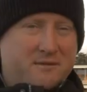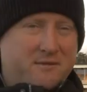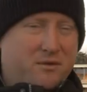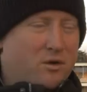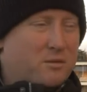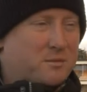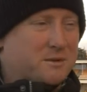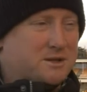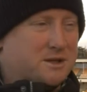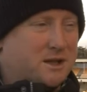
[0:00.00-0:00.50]

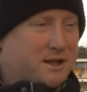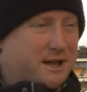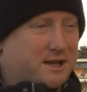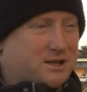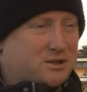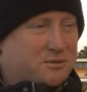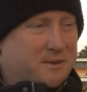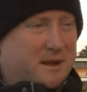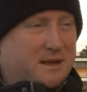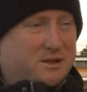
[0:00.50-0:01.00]
form until he
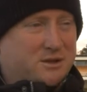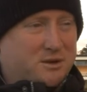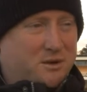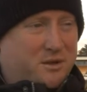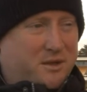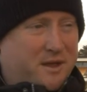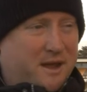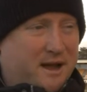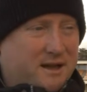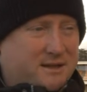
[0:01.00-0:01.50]
gets to about
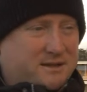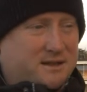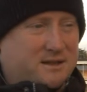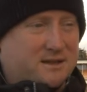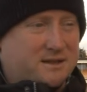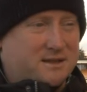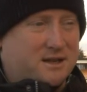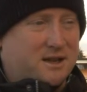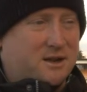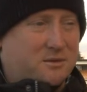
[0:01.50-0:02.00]

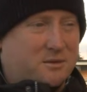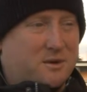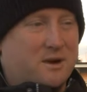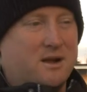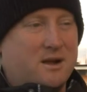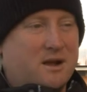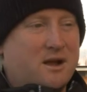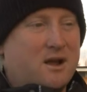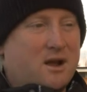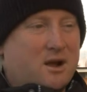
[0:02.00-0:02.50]
2,000.
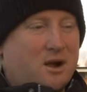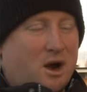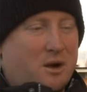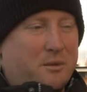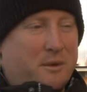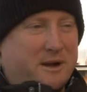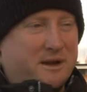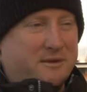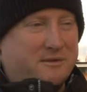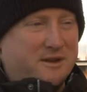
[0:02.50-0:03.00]
So I
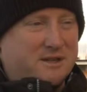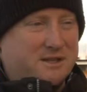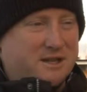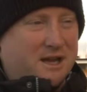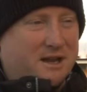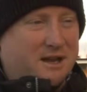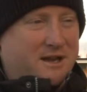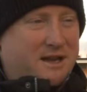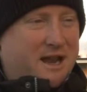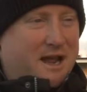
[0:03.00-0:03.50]
reckon if he
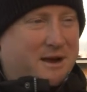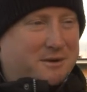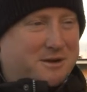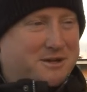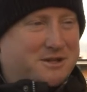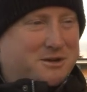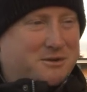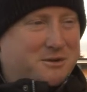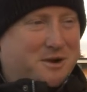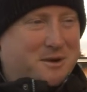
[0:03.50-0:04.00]
started now, he'd
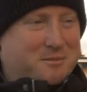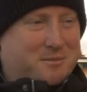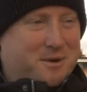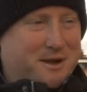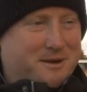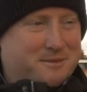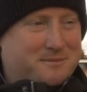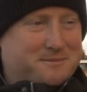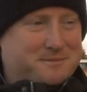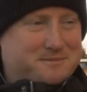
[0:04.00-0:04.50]
still get
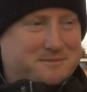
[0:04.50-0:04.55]
beat.